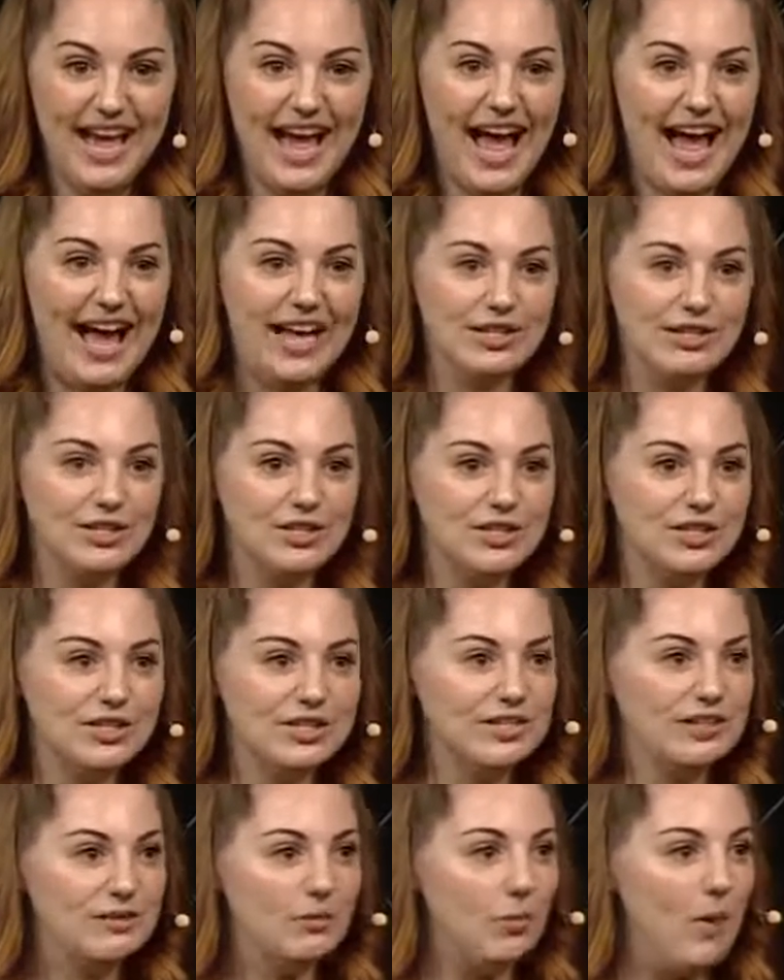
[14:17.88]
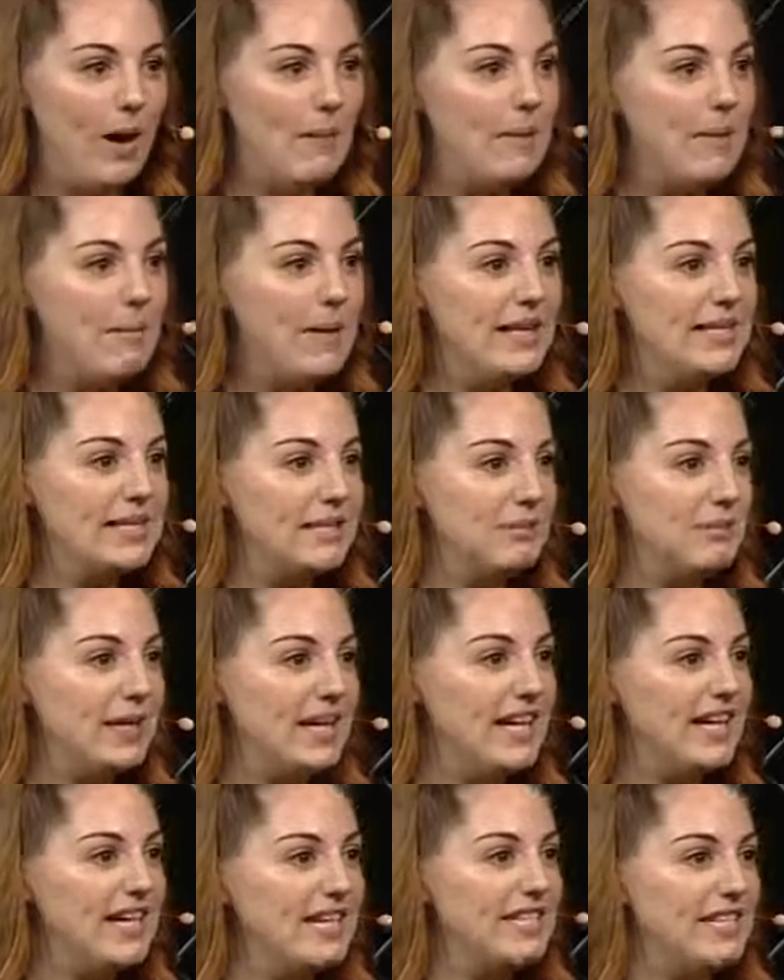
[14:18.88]
And when momentum
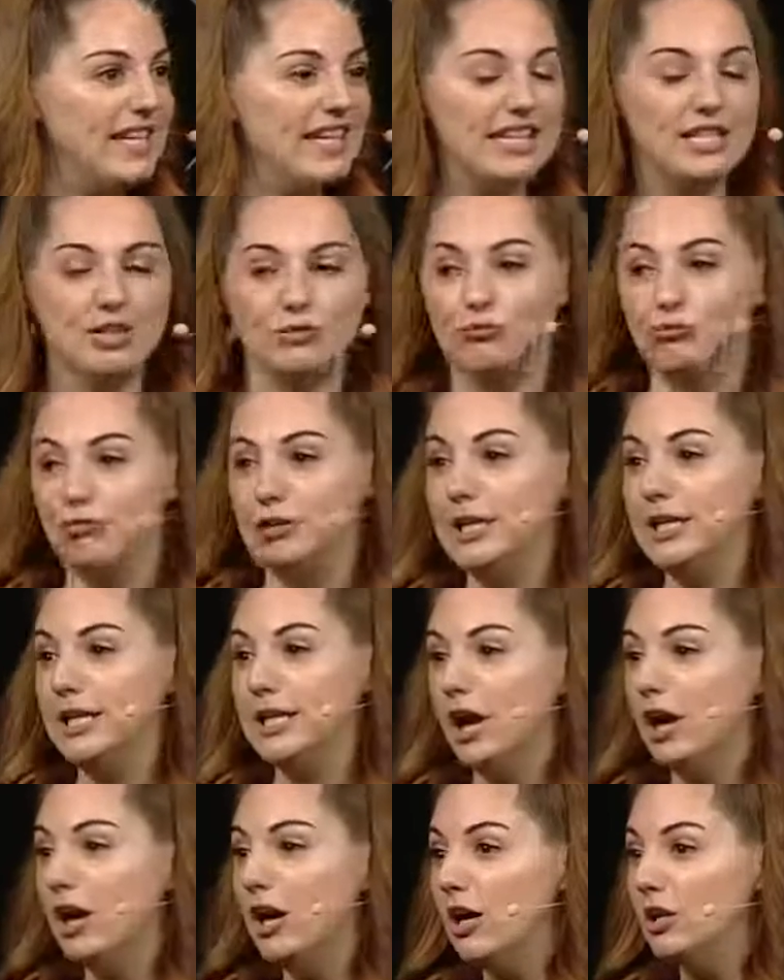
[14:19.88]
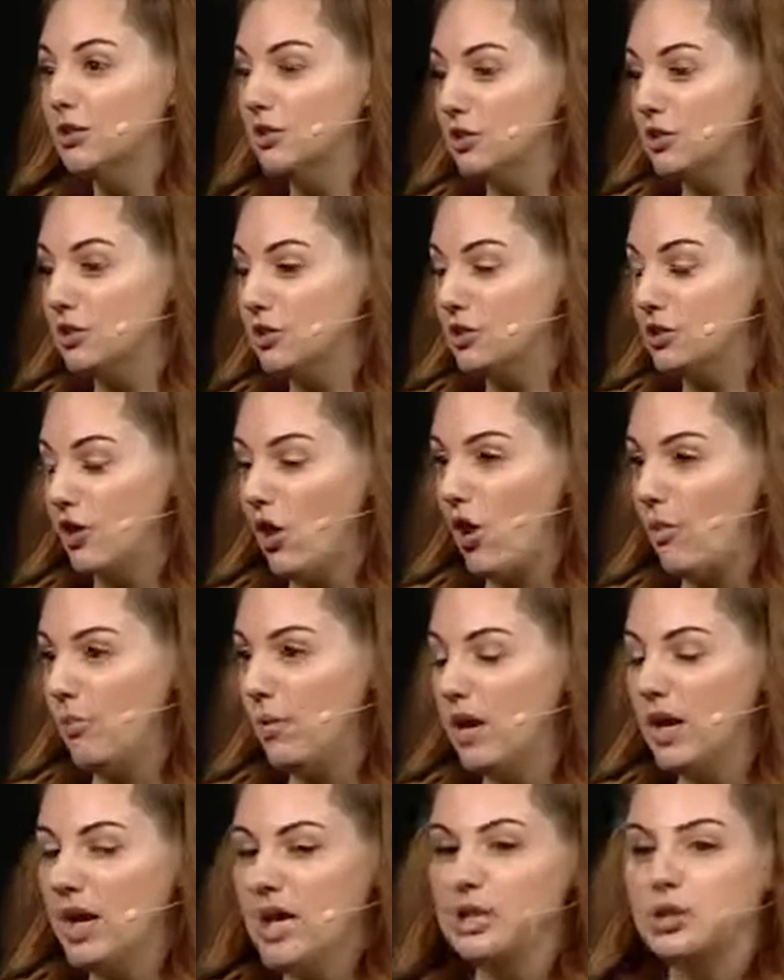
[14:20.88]
kicks in, it's really hard to stop.
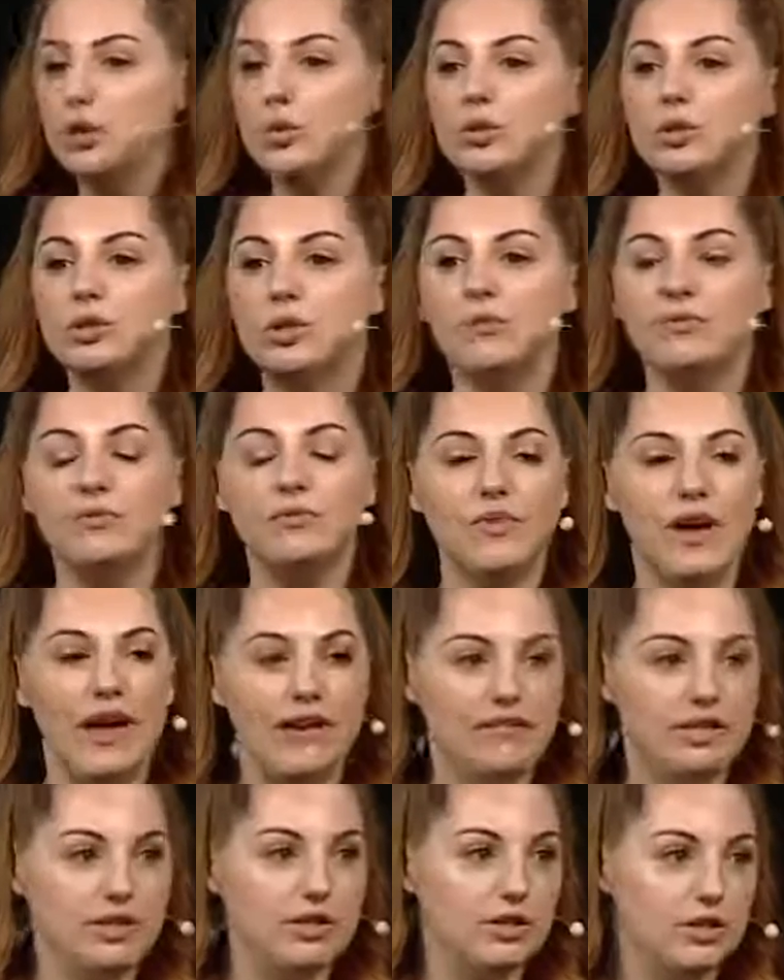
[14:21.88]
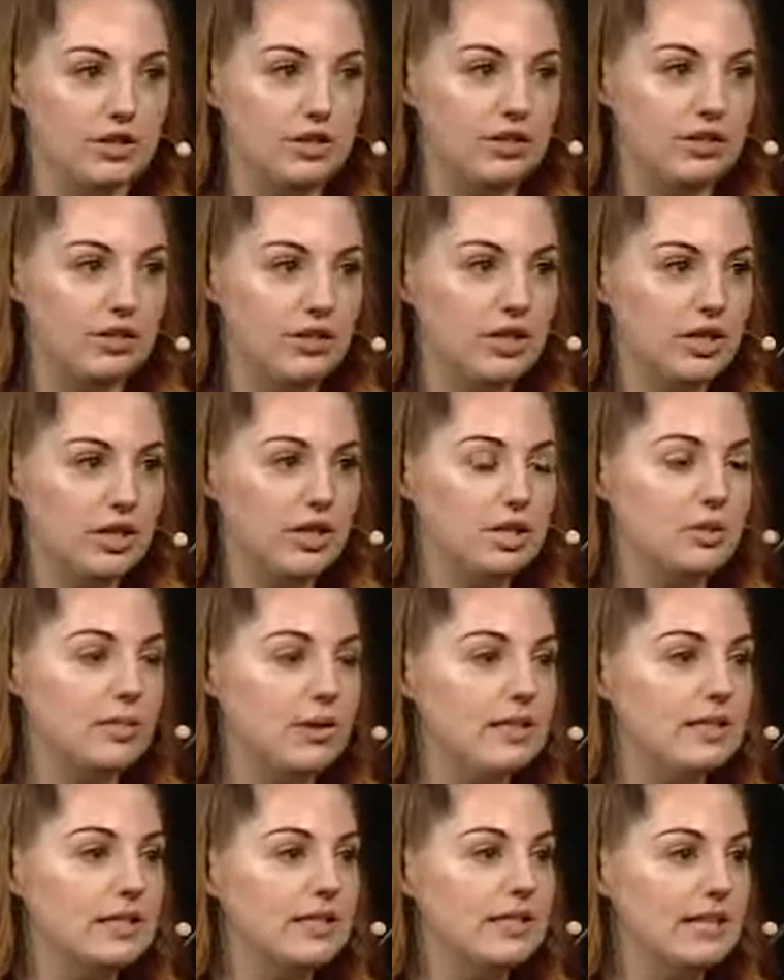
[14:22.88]
It's also very good to
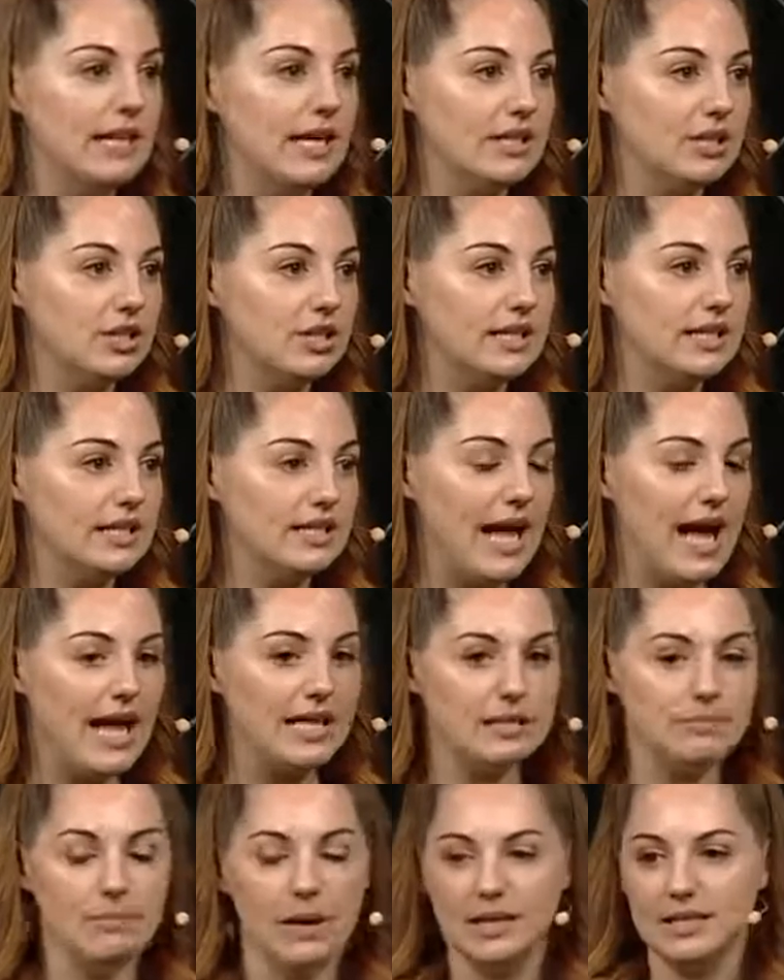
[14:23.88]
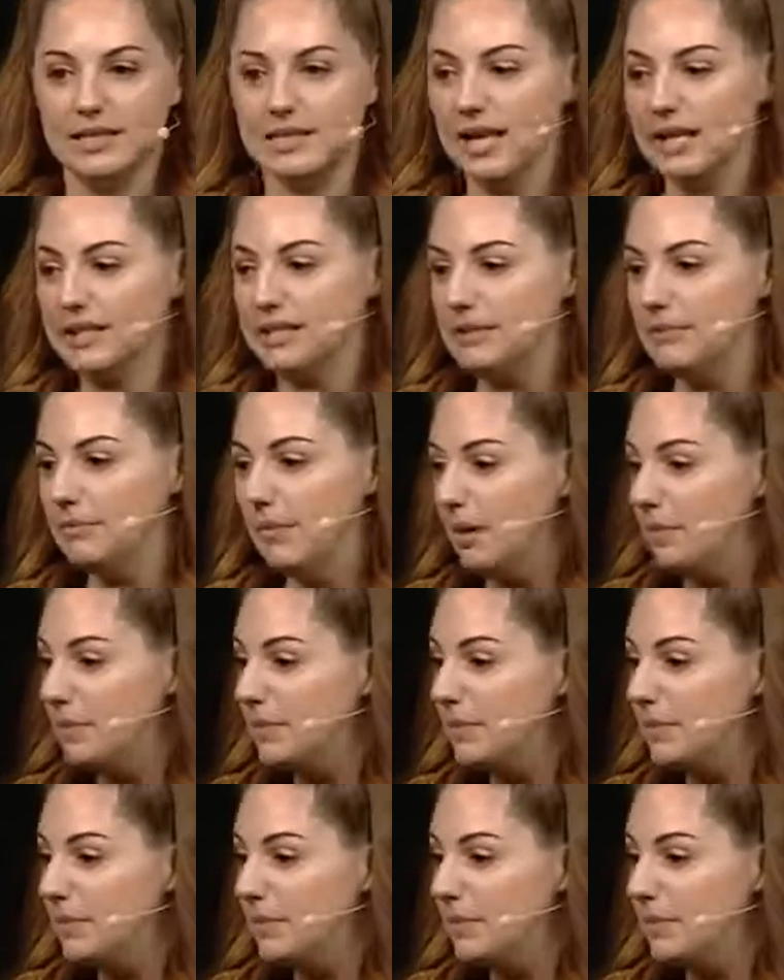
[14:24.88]
understand your stats. My stats in my